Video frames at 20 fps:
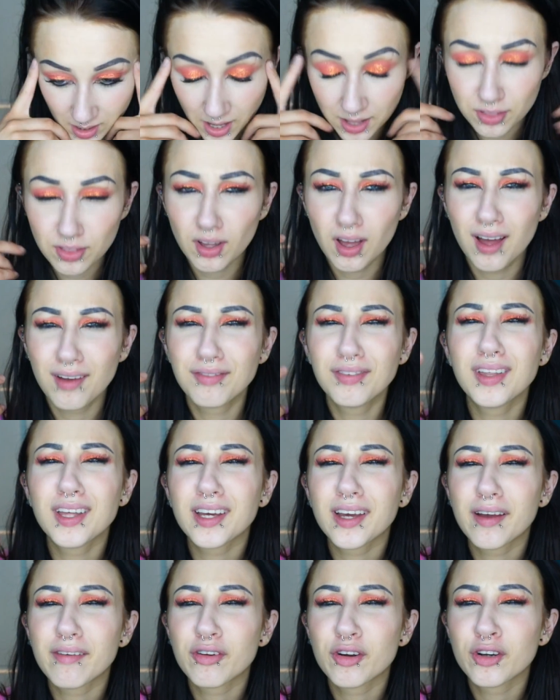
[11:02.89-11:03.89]
I feel
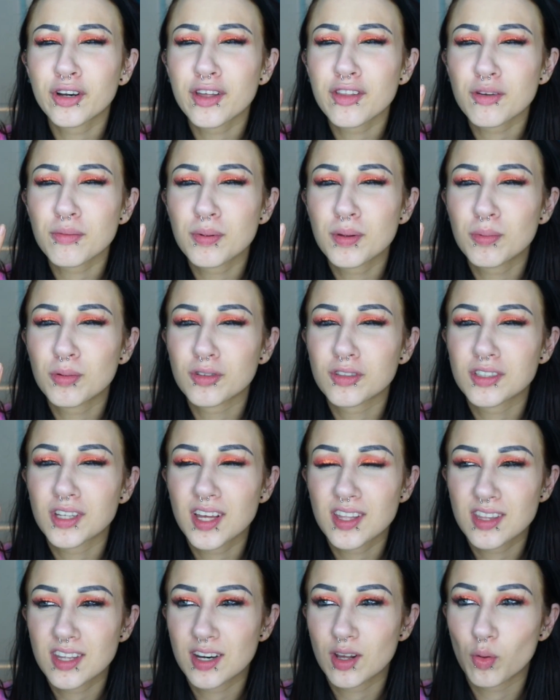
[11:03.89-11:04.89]
like I've heard other people
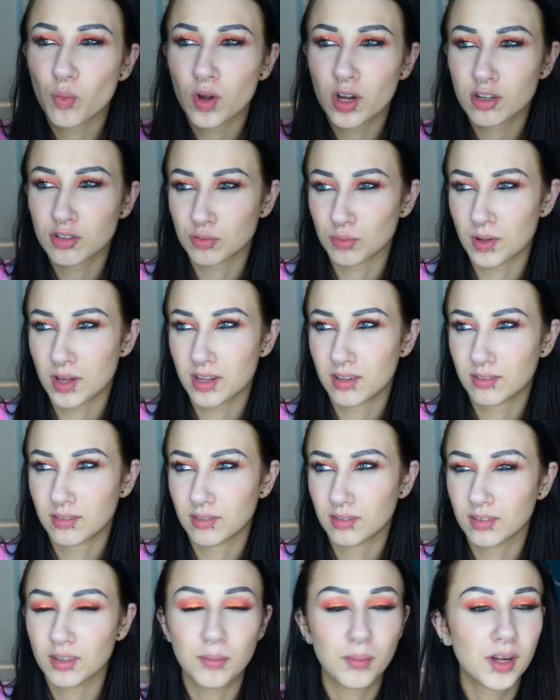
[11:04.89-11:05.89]
say that it wears well.
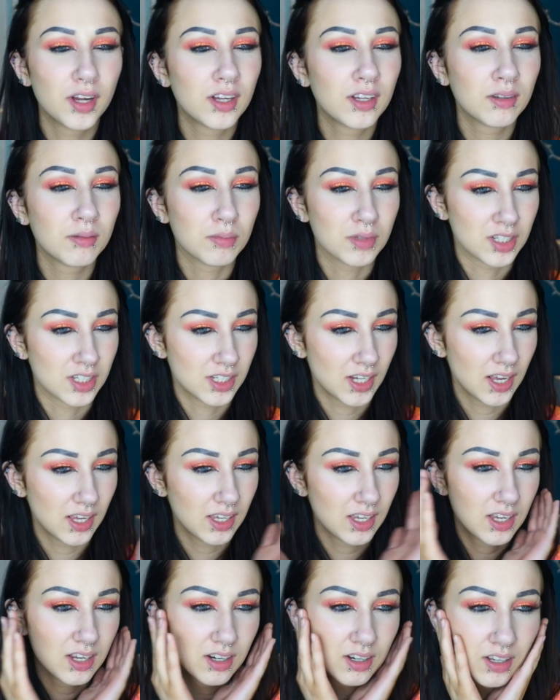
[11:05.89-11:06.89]
Am I
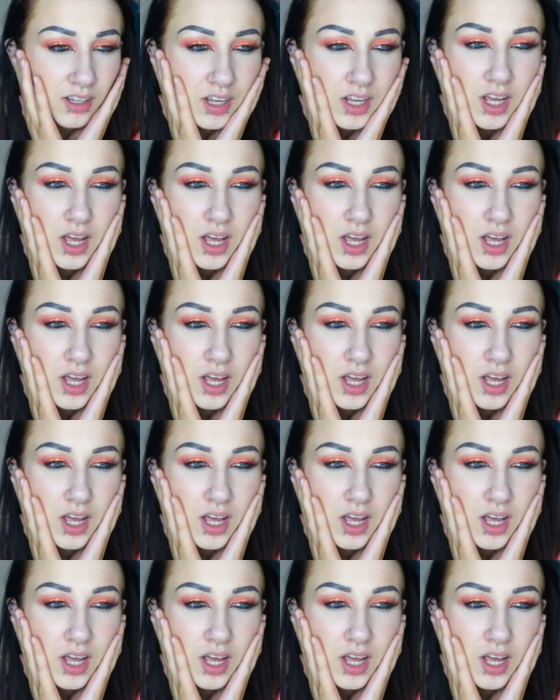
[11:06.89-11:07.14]
mistaken?